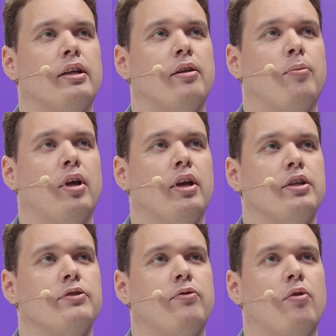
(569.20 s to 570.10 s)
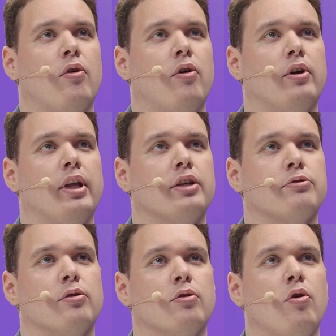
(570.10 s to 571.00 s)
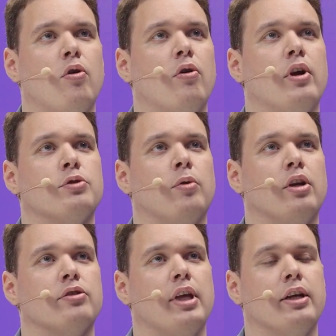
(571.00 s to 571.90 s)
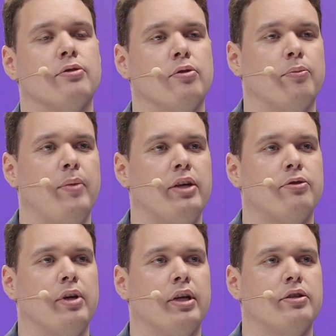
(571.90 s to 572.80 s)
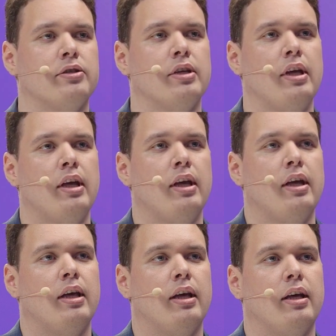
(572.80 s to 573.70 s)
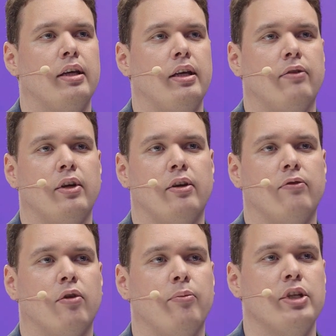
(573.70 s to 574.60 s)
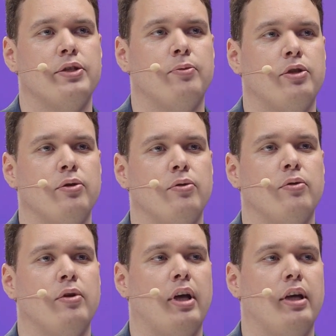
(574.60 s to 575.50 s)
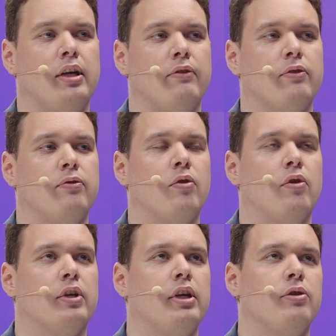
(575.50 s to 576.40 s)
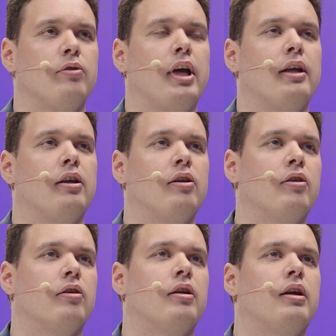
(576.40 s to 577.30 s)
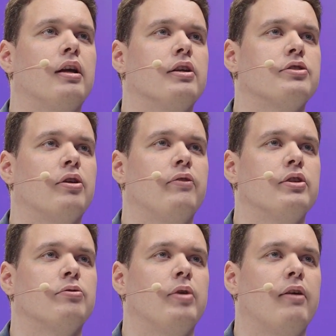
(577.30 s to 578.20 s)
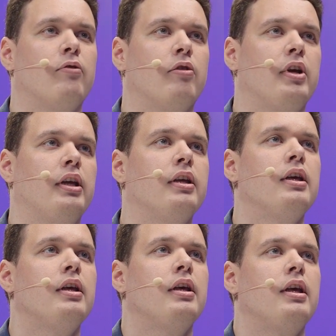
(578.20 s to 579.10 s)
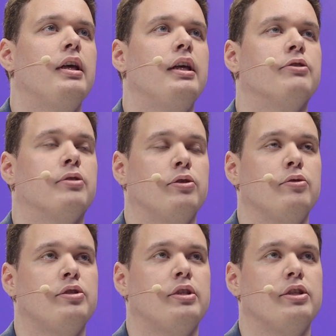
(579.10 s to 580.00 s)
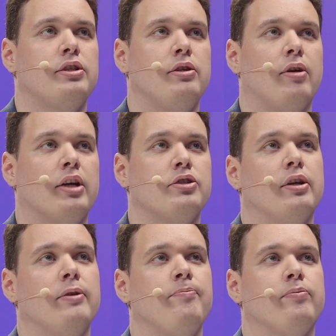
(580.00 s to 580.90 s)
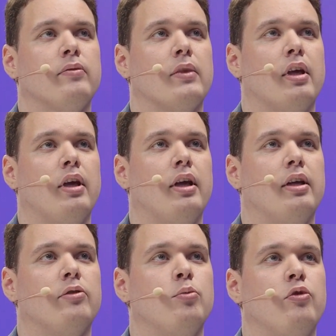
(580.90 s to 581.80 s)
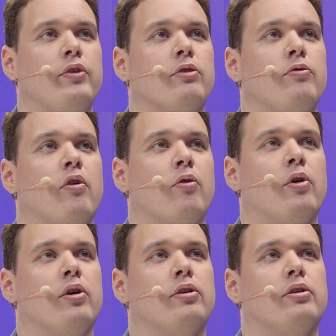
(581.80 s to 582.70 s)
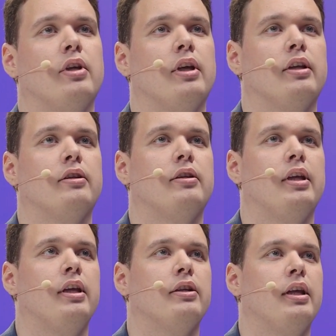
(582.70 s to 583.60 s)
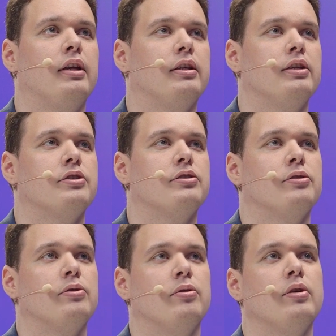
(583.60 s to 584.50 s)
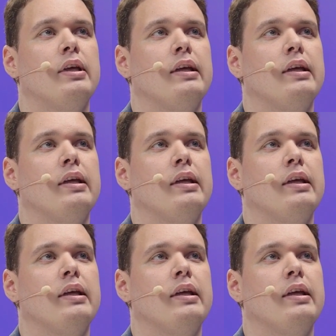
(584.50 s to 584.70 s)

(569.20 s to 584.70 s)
that applies for the X-Road Core as well as X-Road Metrics, even for MISP2 and even for the new catalog service. We have already introduced this new action, and moving forward, the intent is to